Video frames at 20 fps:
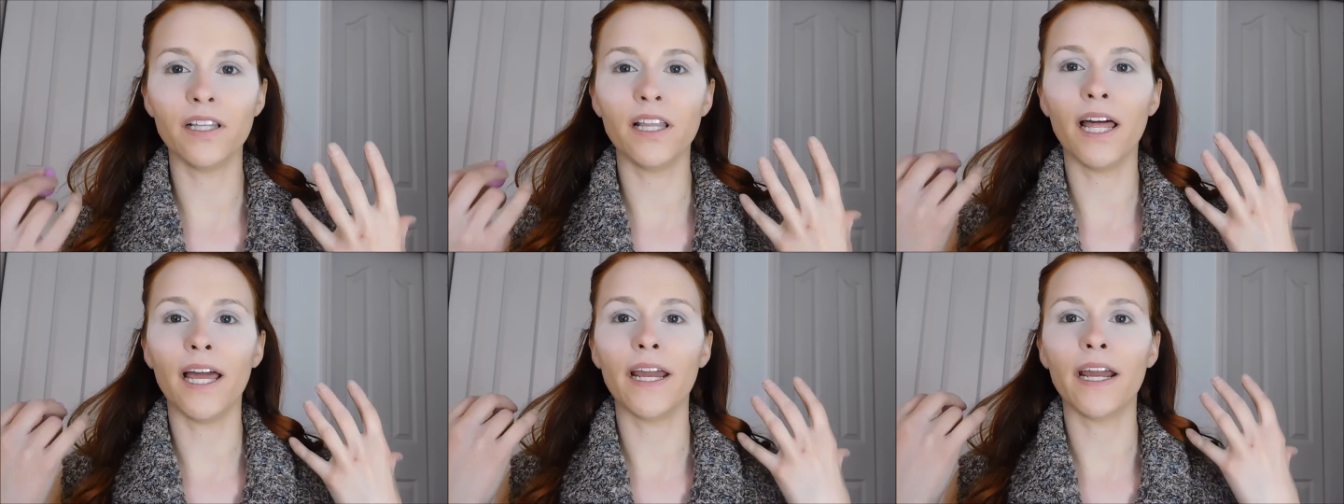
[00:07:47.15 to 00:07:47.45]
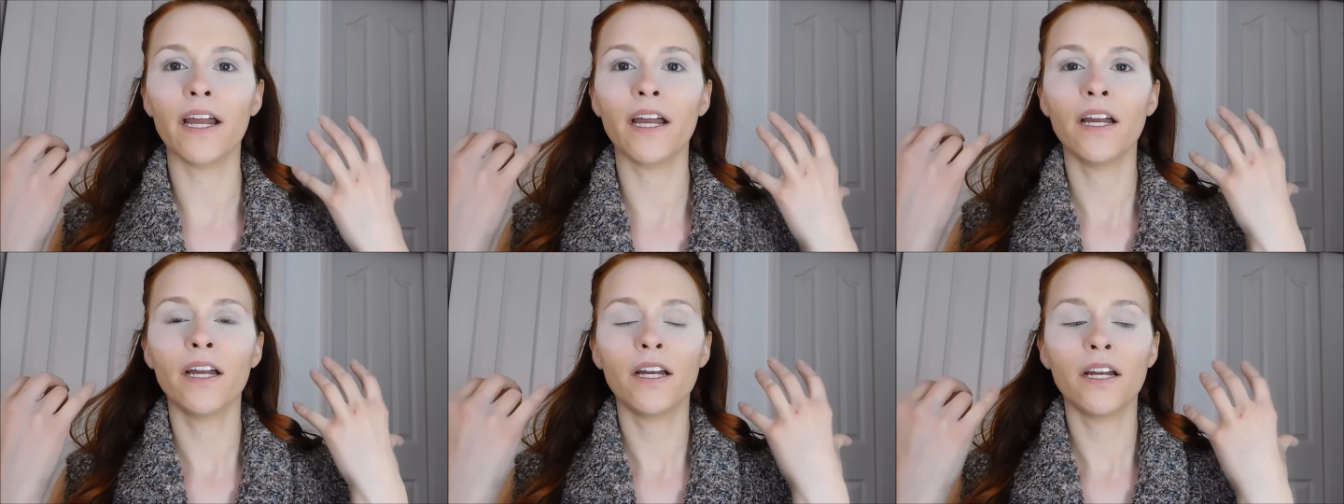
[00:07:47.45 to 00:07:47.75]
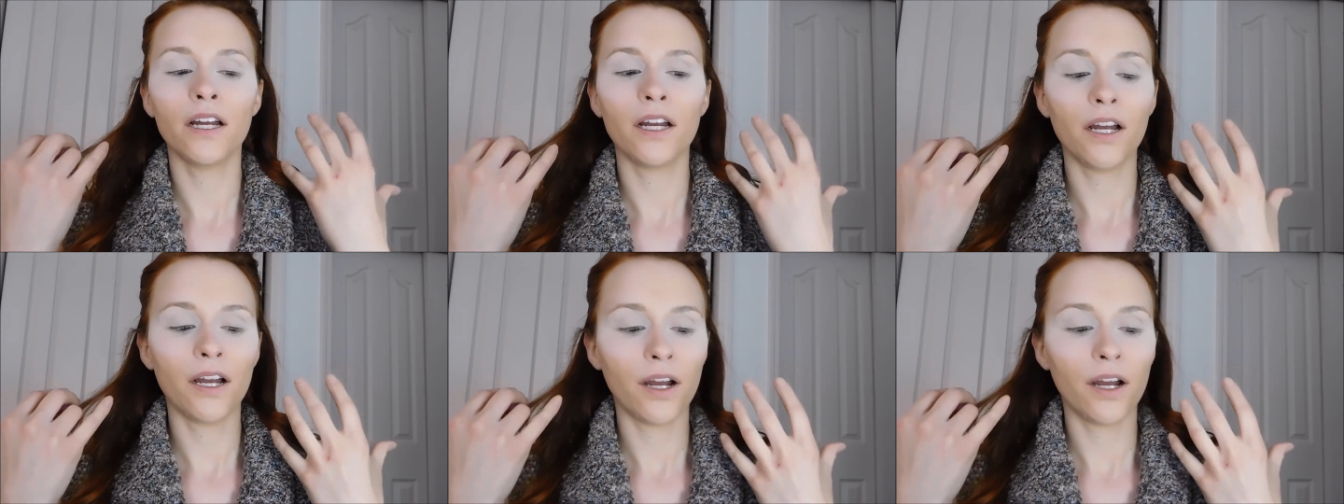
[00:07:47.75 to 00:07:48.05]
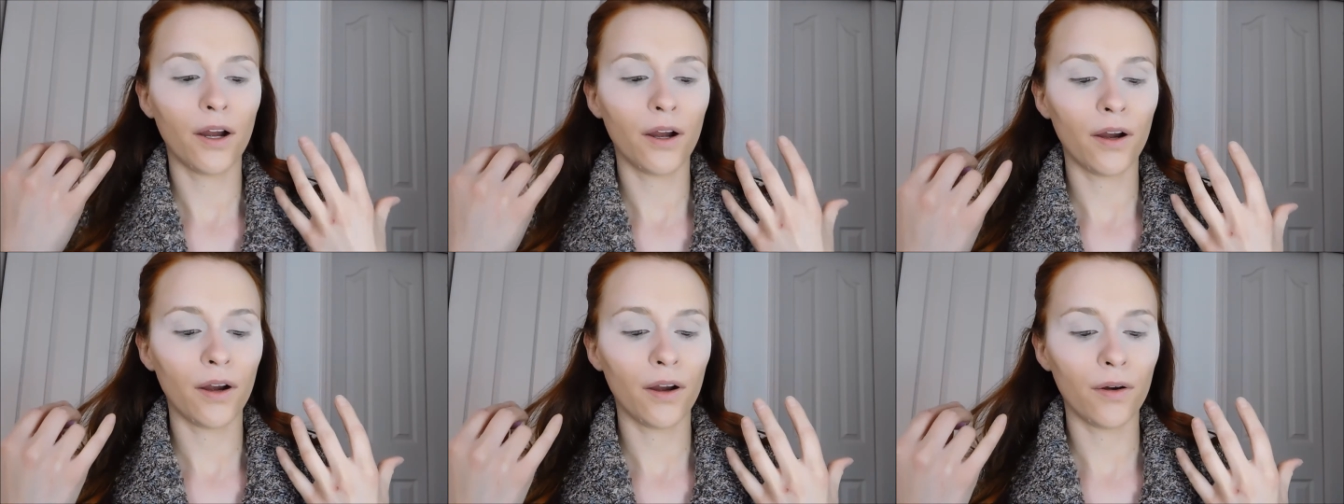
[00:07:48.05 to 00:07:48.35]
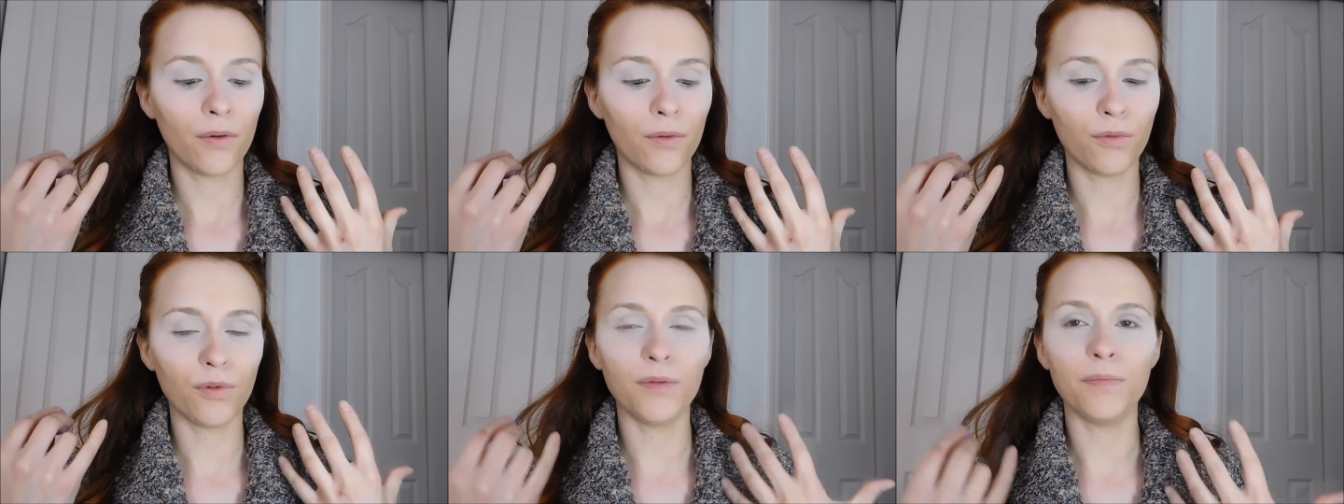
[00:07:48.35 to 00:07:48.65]
like
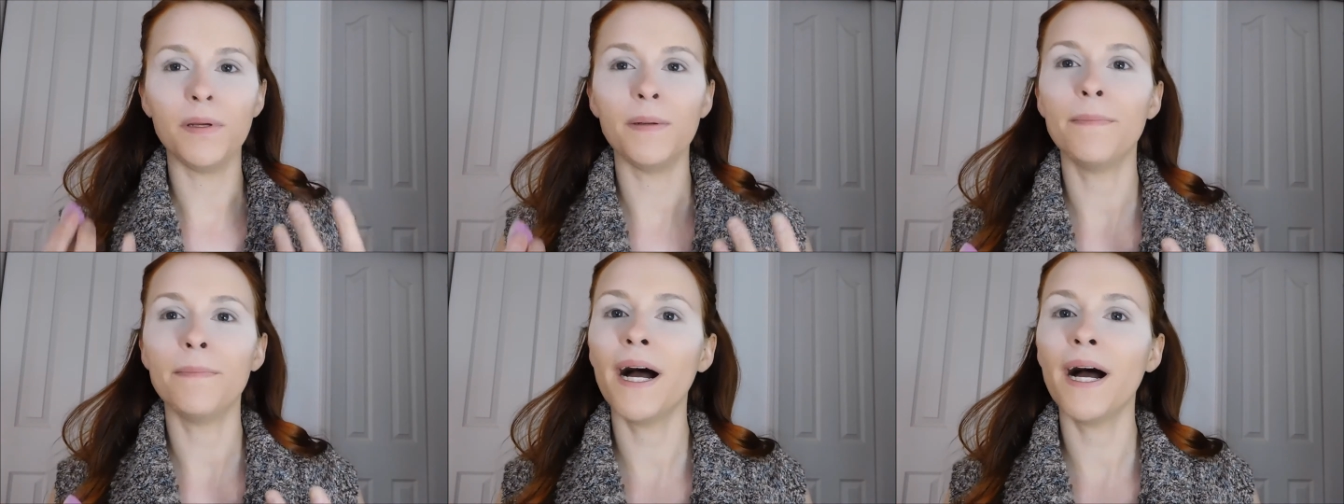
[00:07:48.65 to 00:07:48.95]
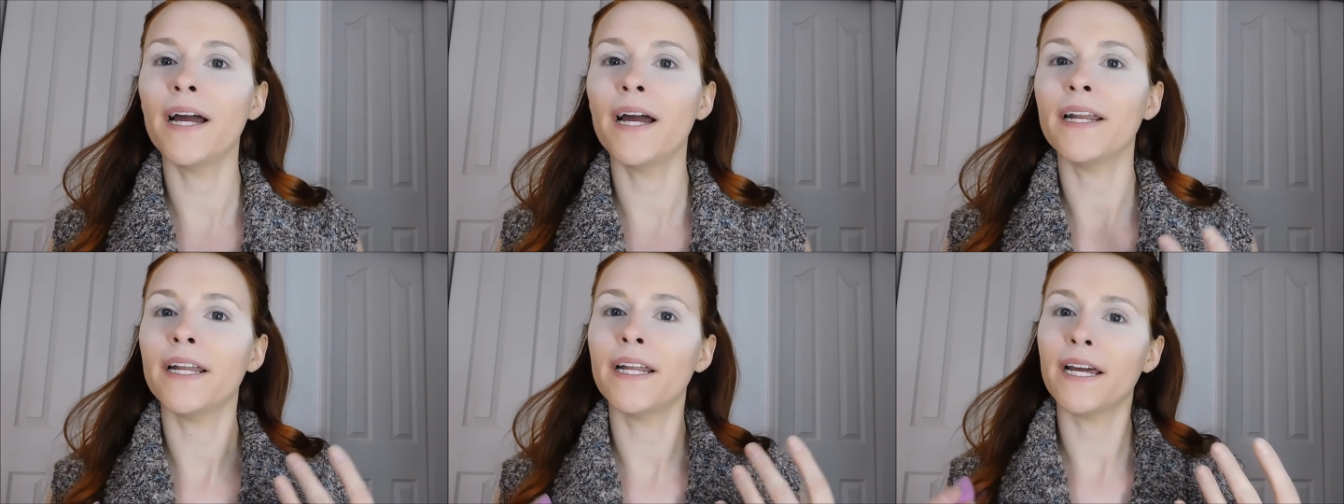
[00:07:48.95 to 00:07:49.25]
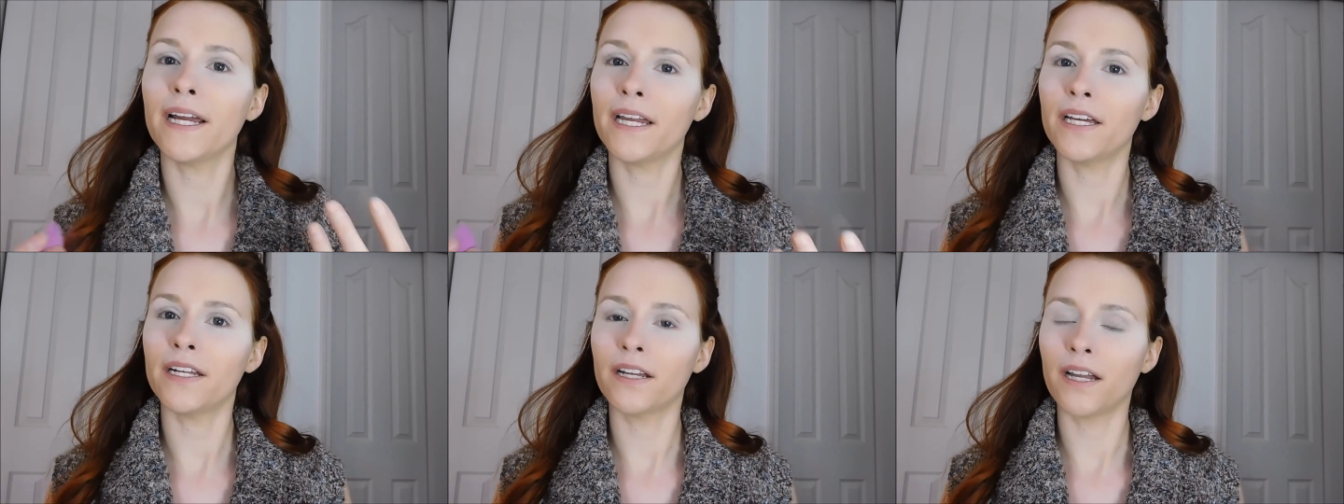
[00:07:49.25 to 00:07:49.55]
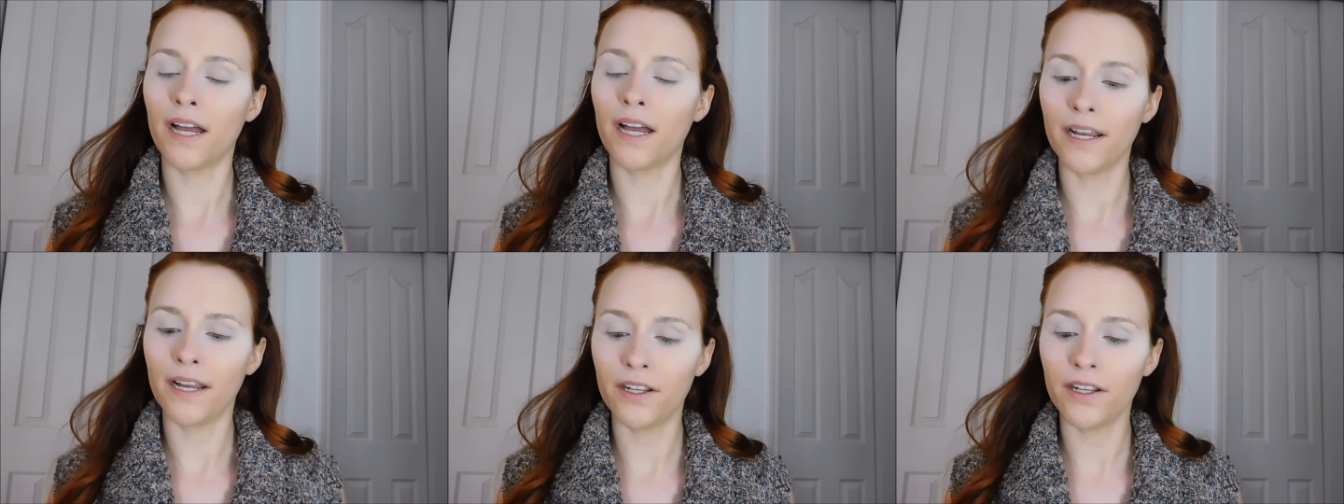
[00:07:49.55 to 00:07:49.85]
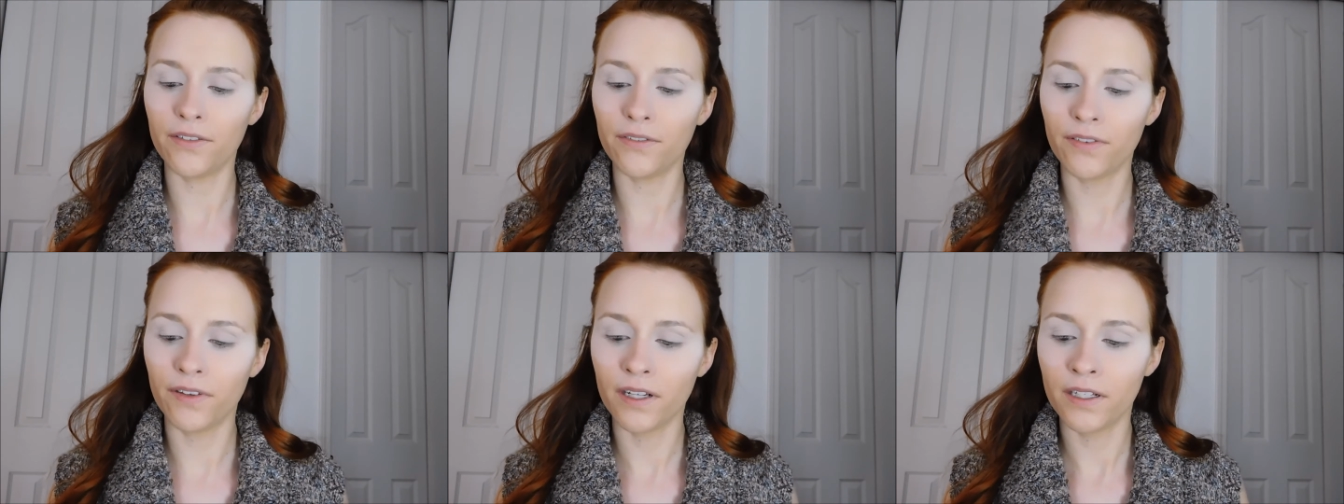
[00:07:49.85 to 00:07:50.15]
would be mine, and I could kind
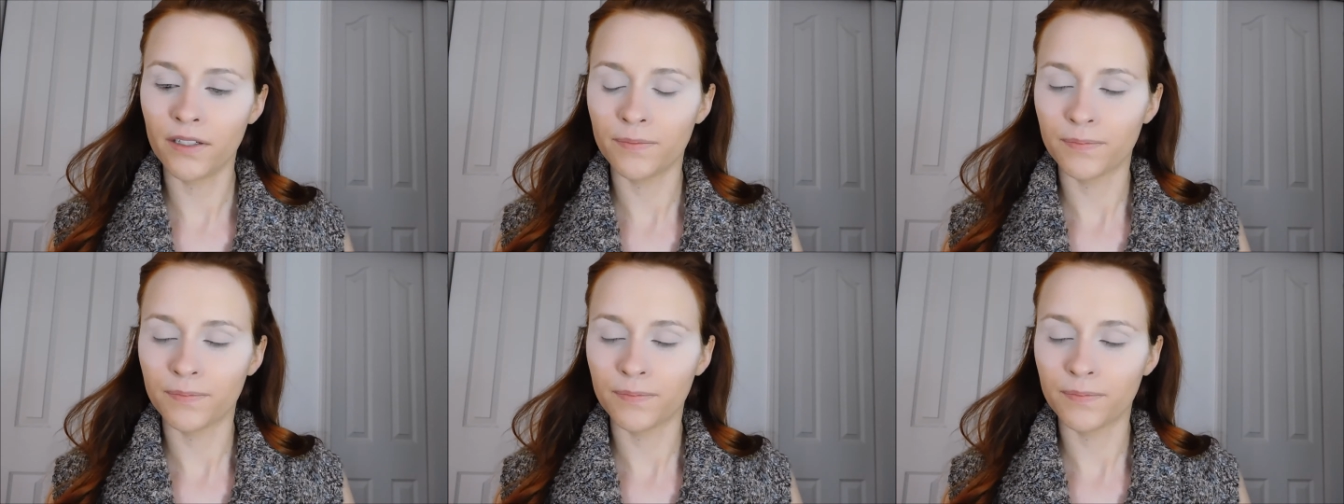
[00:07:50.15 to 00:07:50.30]
of